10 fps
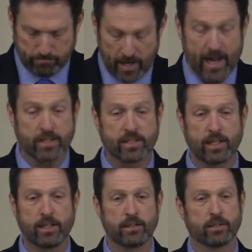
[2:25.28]

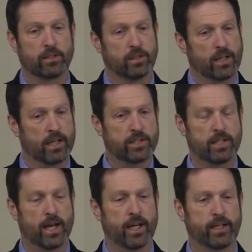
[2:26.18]
Nancy
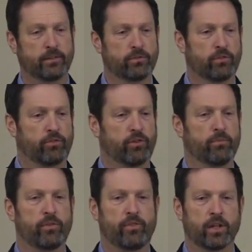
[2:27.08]
Dye
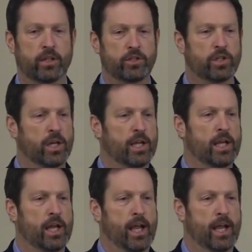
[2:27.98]
from the Village,
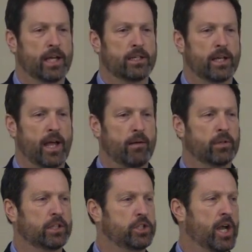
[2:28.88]
and
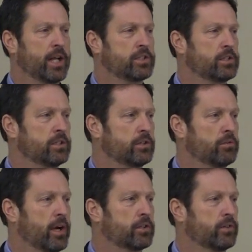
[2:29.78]
Emily Johnson, the
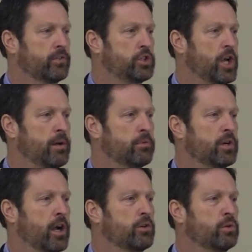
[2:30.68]
director of the Chamber
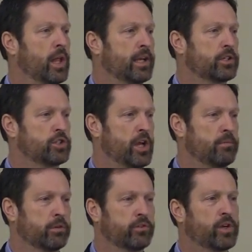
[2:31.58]
in our New Lenox
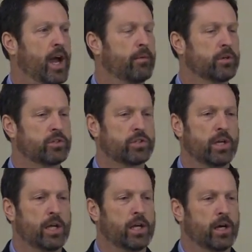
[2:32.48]
Chamber of Commerce,
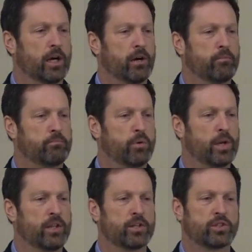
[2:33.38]

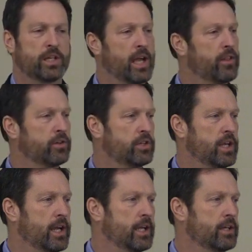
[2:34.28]
putting this together
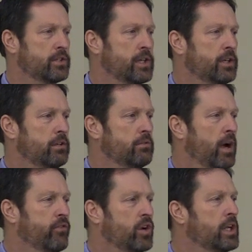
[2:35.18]
today as they do
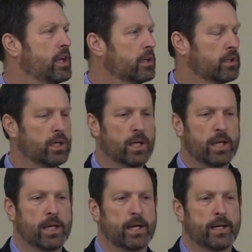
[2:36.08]
every year.
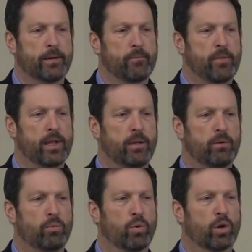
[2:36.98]

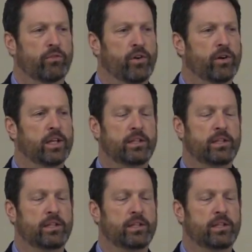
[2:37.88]
They work very